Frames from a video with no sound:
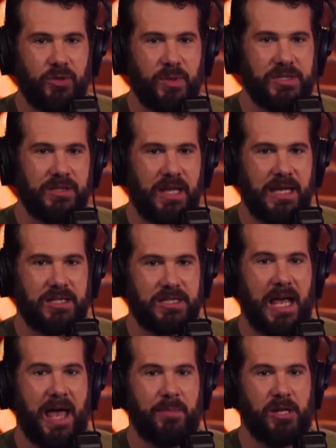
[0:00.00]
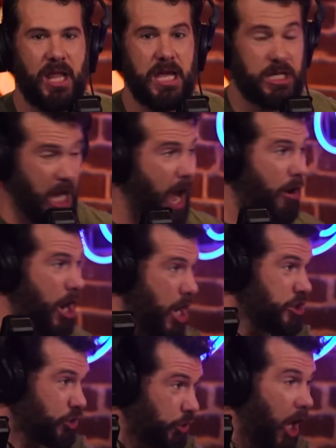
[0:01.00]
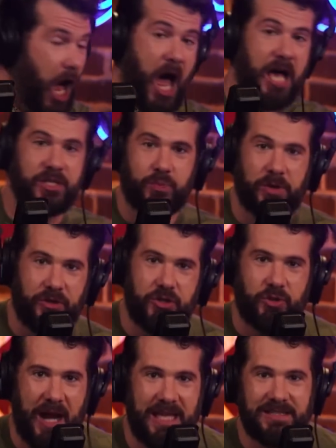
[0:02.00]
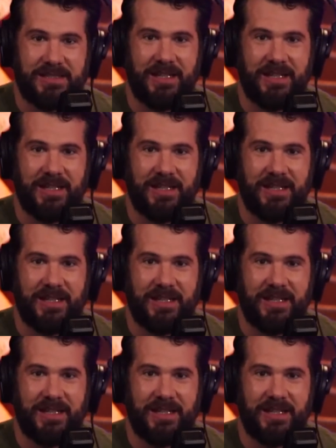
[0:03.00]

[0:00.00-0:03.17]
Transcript: or was it like Simon, like, carry his cross with her dress?